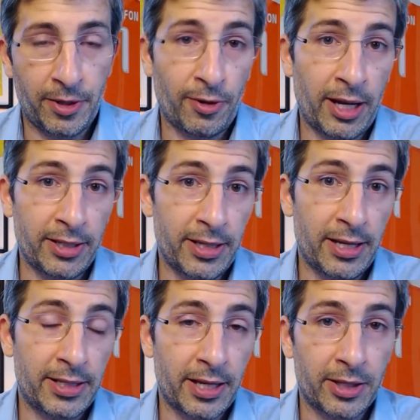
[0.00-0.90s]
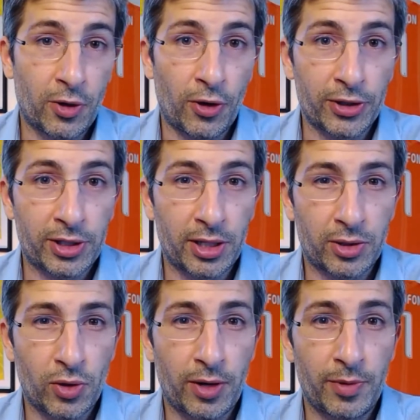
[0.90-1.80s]
online ticket costs
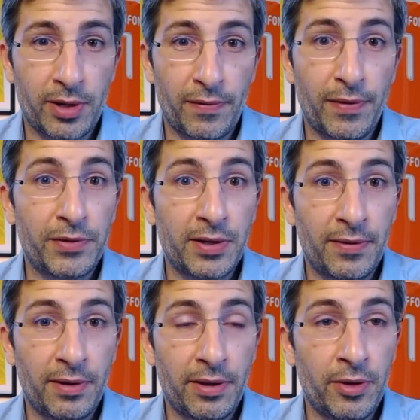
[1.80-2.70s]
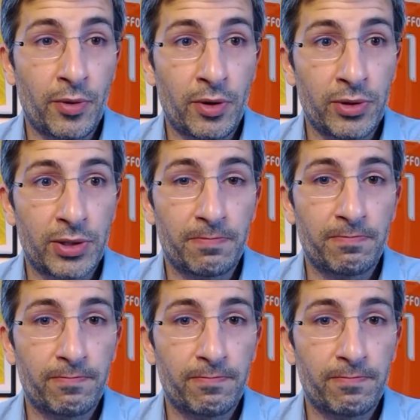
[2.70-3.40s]
250 euros.